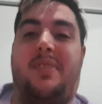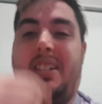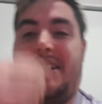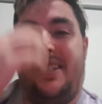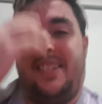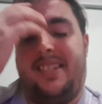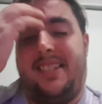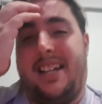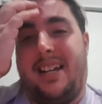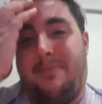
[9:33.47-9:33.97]

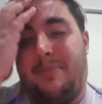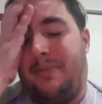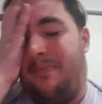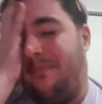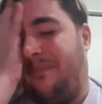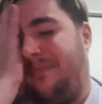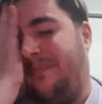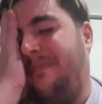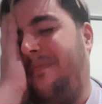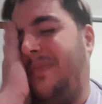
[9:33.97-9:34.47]
stab
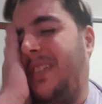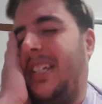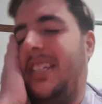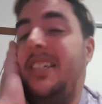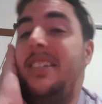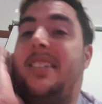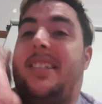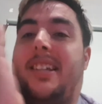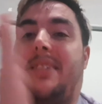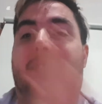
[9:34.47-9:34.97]
him in
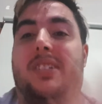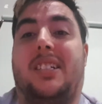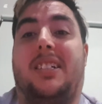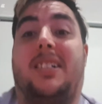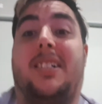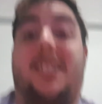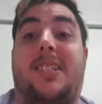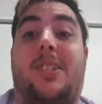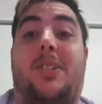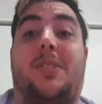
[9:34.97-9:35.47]
his 7
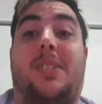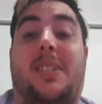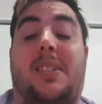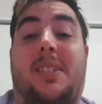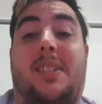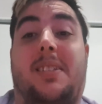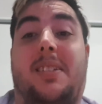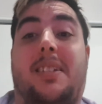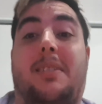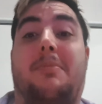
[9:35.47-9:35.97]
hearts, because he's
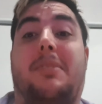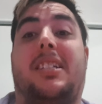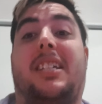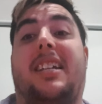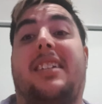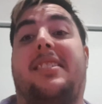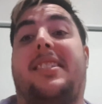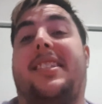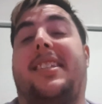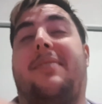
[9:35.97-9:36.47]
a demon, he
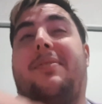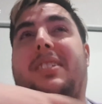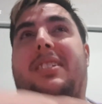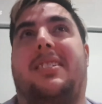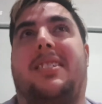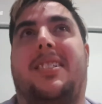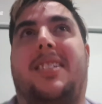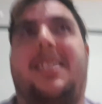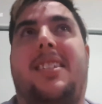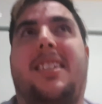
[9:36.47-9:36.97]
has 7
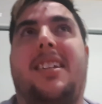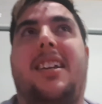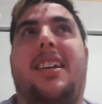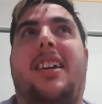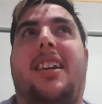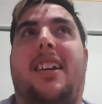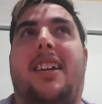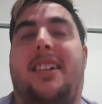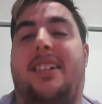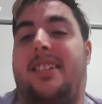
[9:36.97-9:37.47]
hearts.
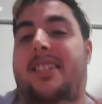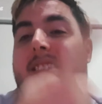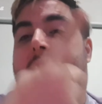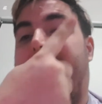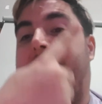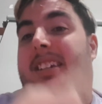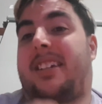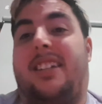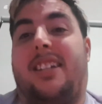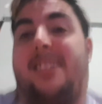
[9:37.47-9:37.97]

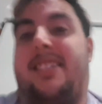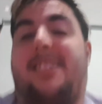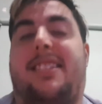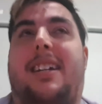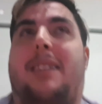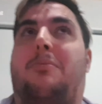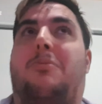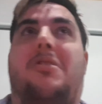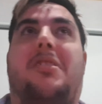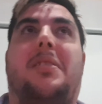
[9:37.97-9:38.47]
He gets
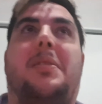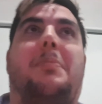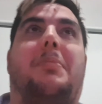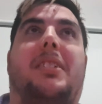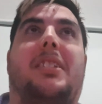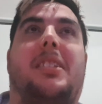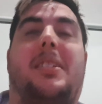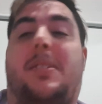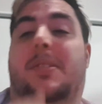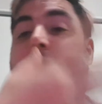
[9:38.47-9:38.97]
stabbed once
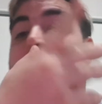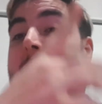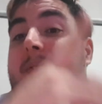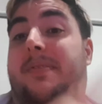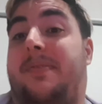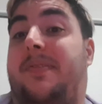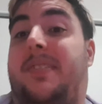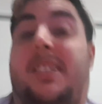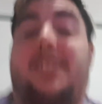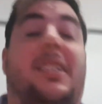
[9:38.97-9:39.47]
by this sword,
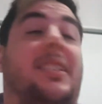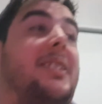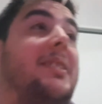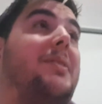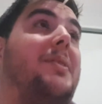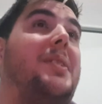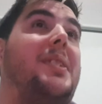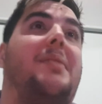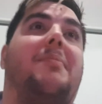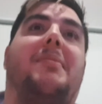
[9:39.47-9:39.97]
it fucking
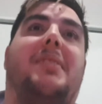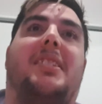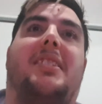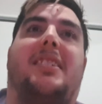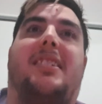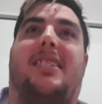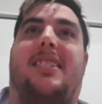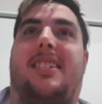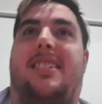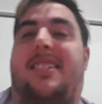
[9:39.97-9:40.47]
kills him. It
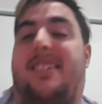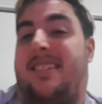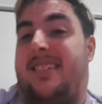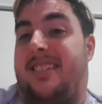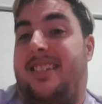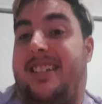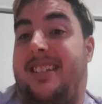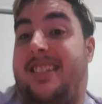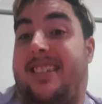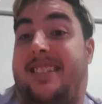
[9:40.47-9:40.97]
doesn't
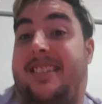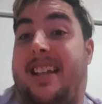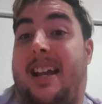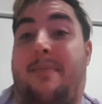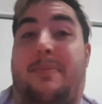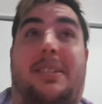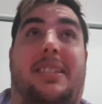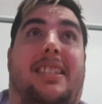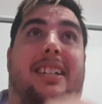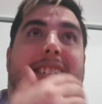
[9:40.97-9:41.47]
need to
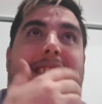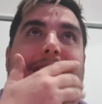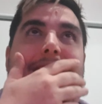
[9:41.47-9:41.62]
stab his